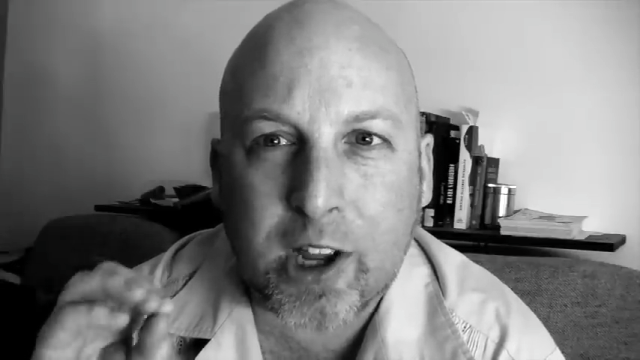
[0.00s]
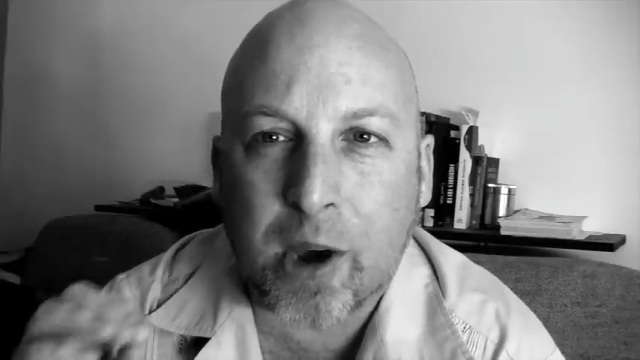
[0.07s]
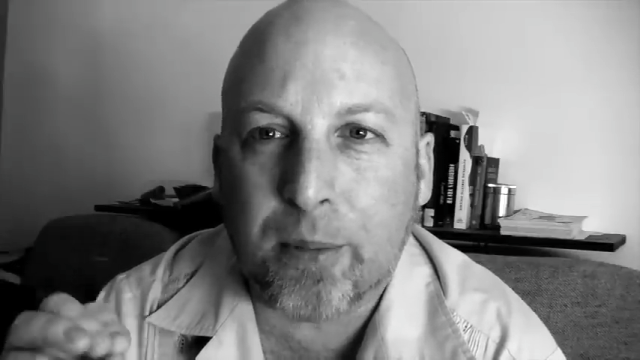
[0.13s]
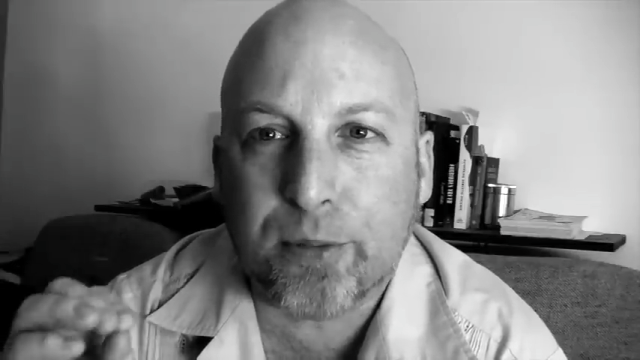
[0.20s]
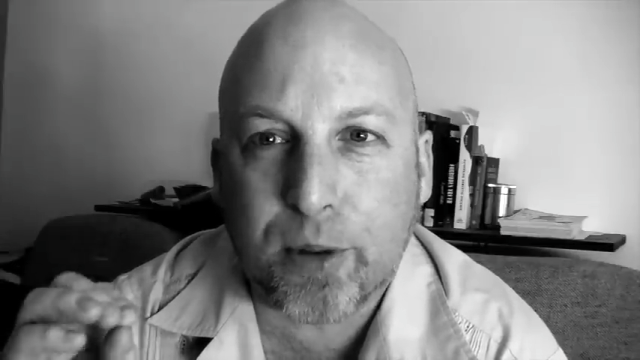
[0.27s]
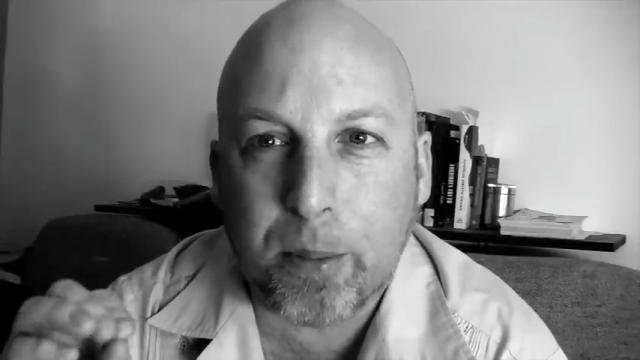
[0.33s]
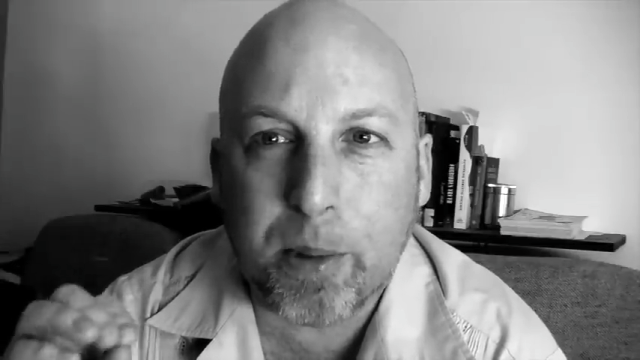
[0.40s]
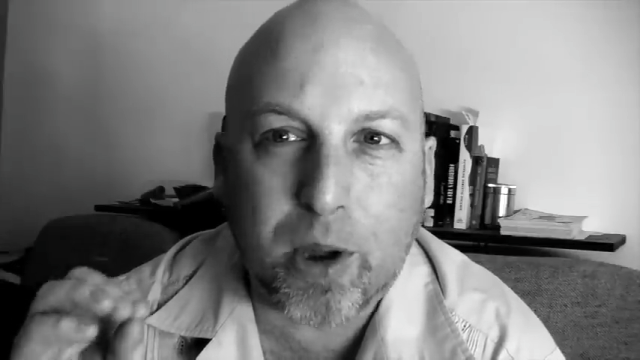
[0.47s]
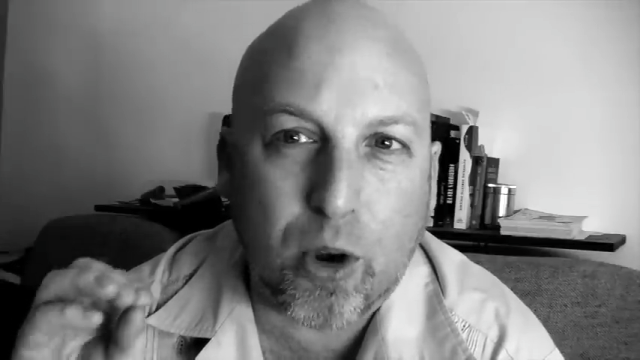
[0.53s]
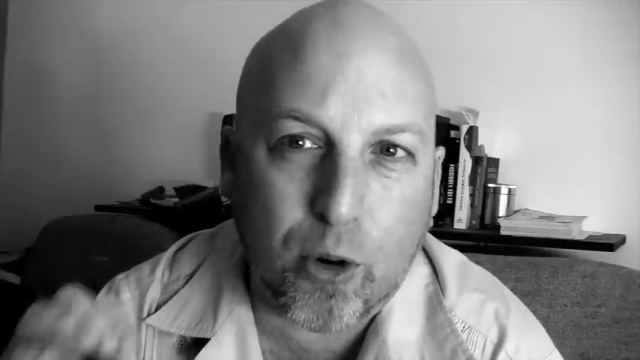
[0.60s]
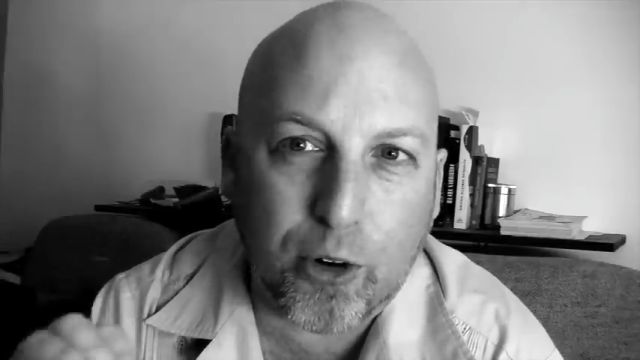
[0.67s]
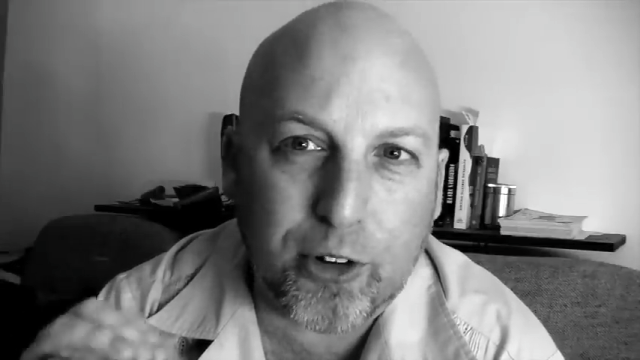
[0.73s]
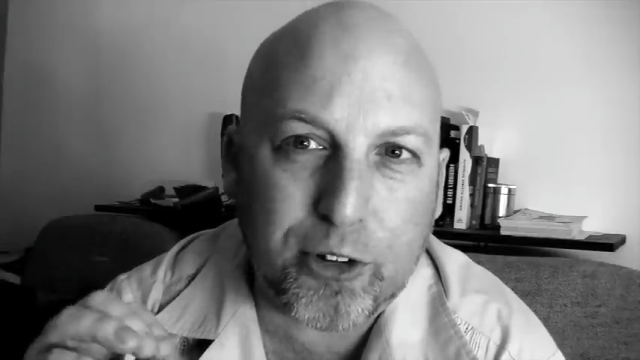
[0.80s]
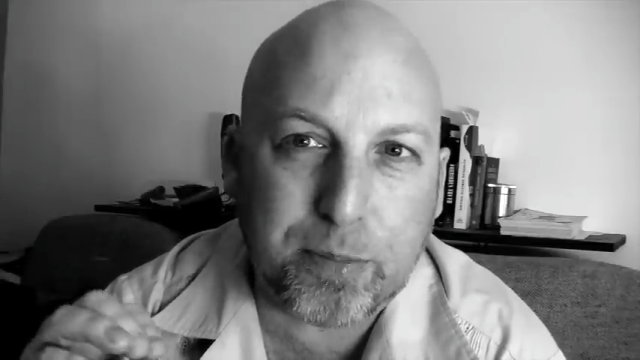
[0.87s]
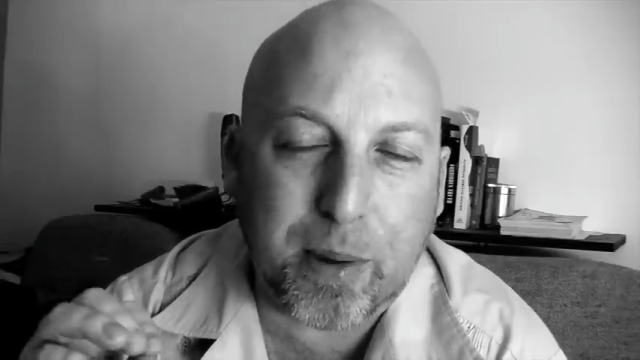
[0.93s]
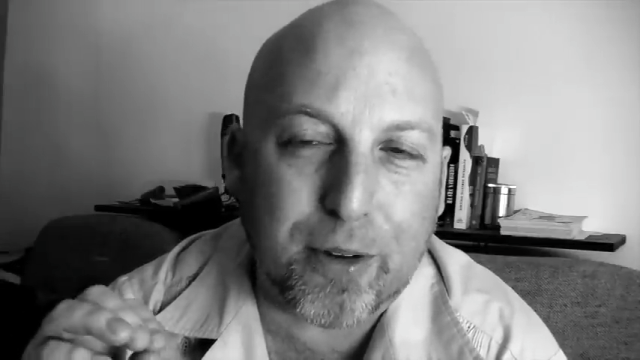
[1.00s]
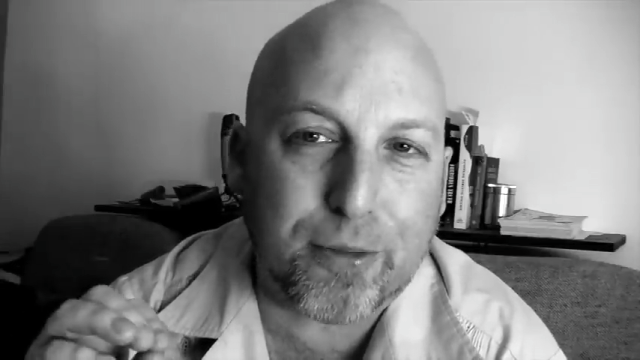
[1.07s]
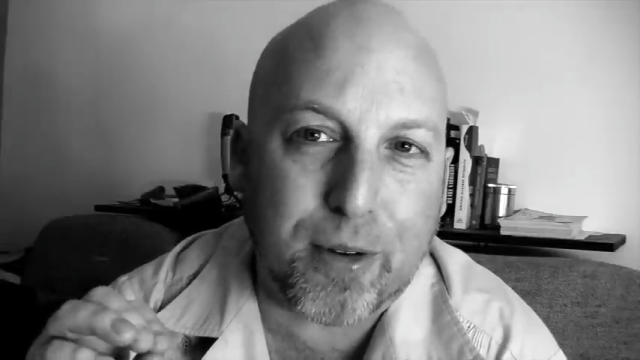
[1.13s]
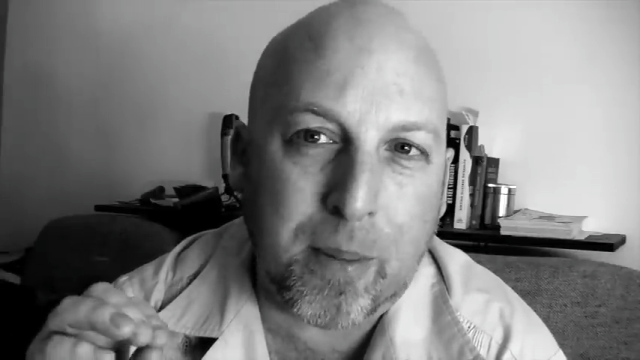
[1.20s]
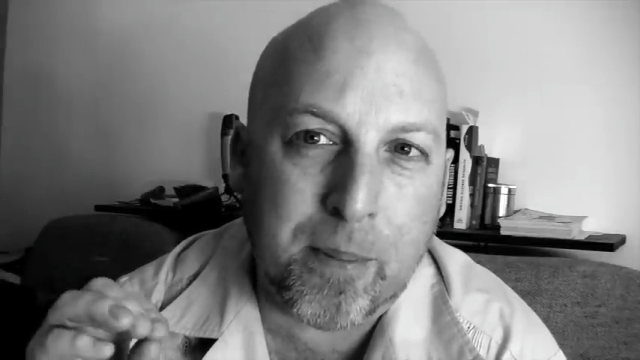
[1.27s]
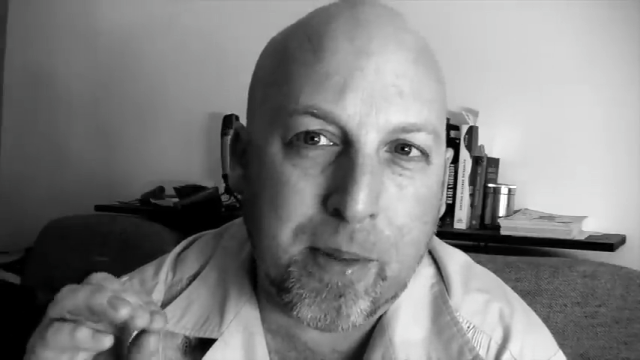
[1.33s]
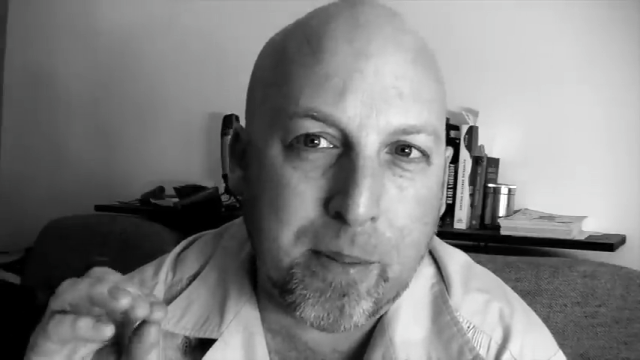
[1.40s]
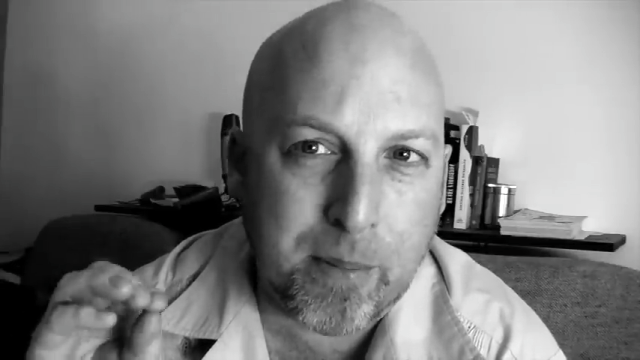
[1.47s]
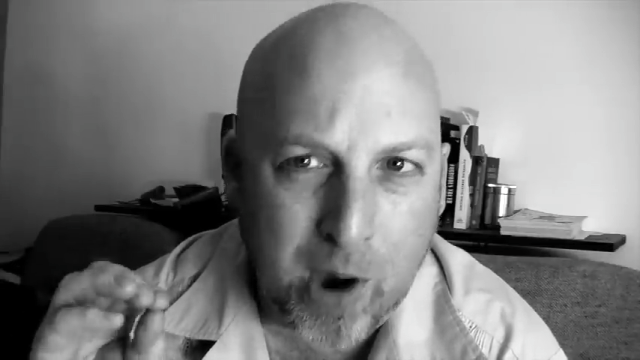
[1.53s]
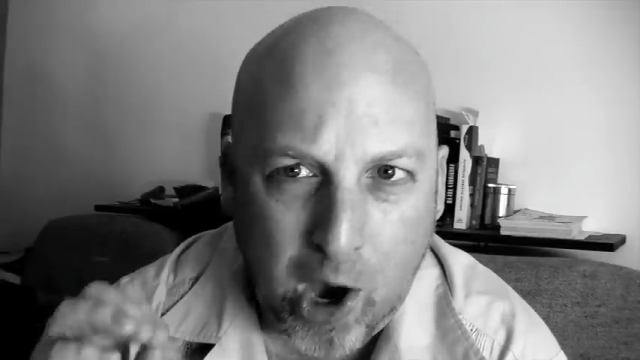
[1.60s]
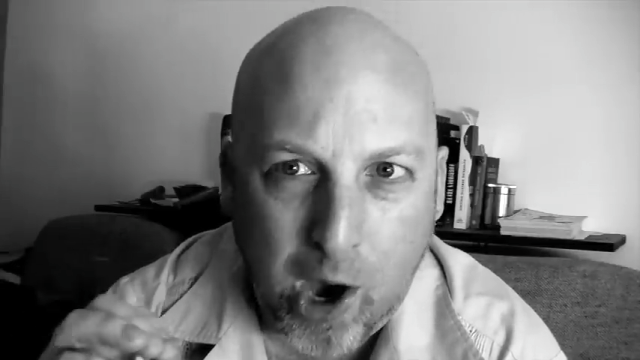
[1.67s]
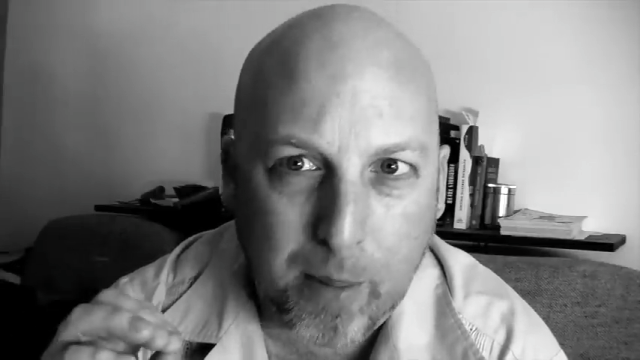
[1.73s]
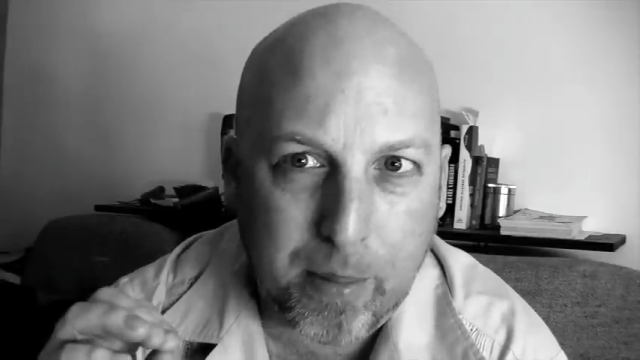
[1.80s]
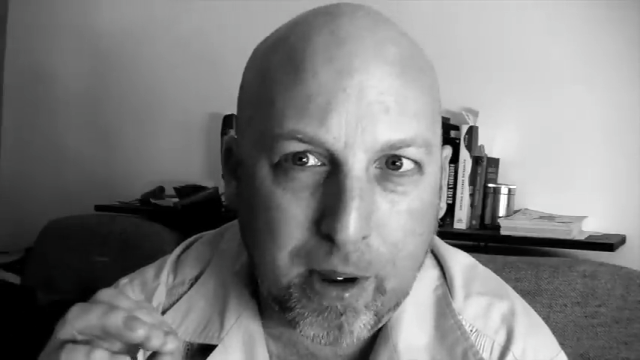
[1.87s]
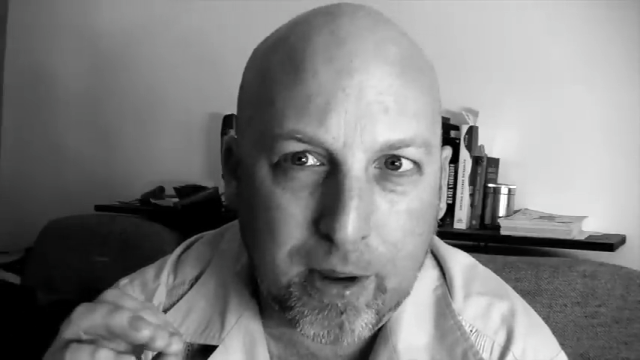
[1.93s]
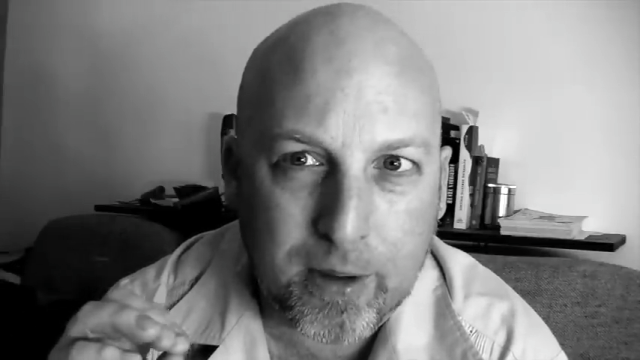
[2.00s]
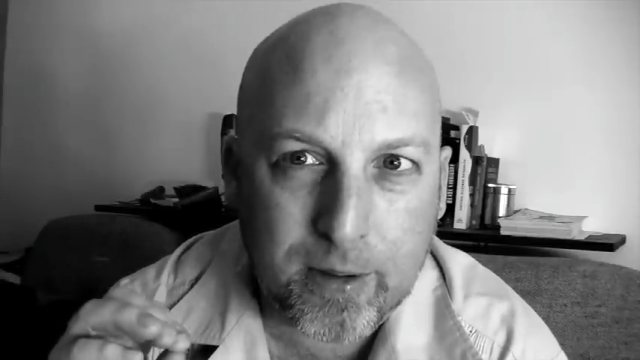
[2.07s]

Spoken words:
come from the courts but from the mob.